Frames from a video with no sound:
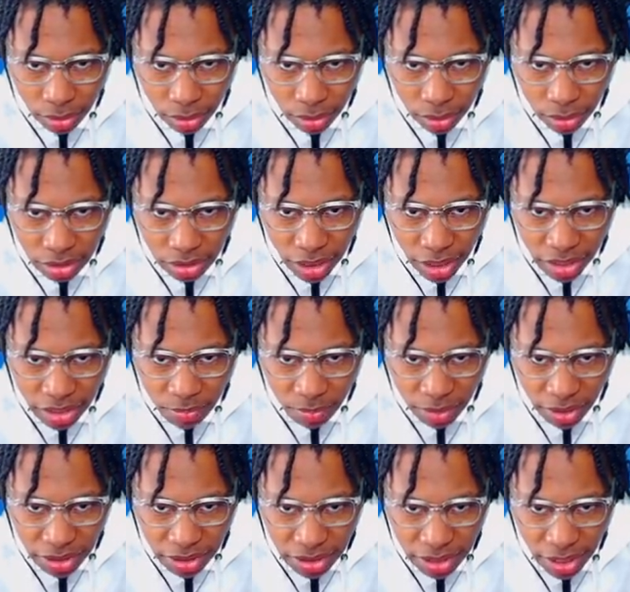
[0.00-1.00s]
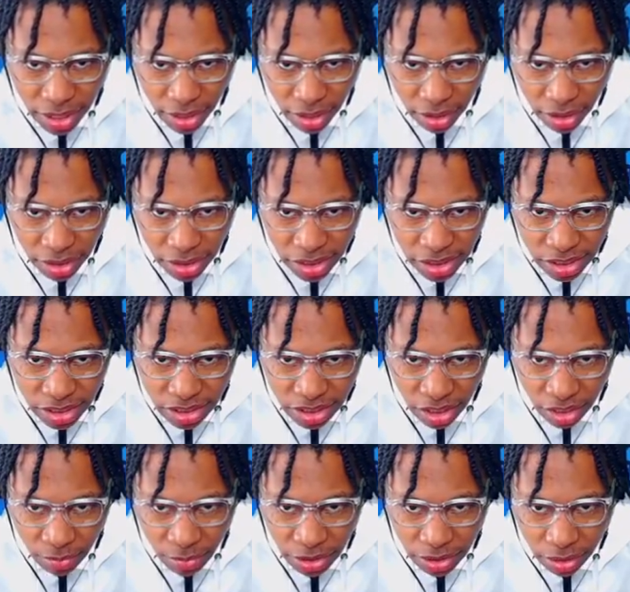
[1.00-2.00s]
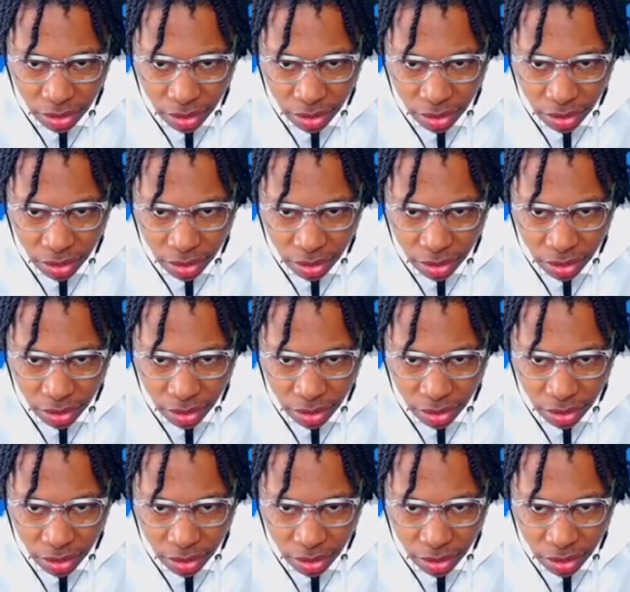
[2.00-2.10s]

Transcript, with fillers: It's not his play style, ladies and gentlemen.